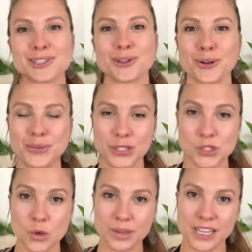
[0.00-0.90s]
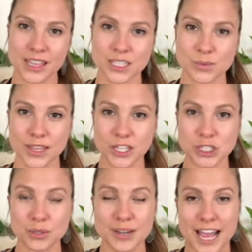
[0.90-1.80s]
So there are only so many things we
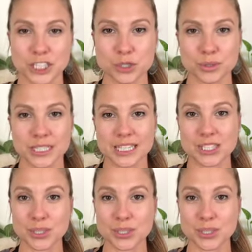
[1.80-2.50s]
can do naturally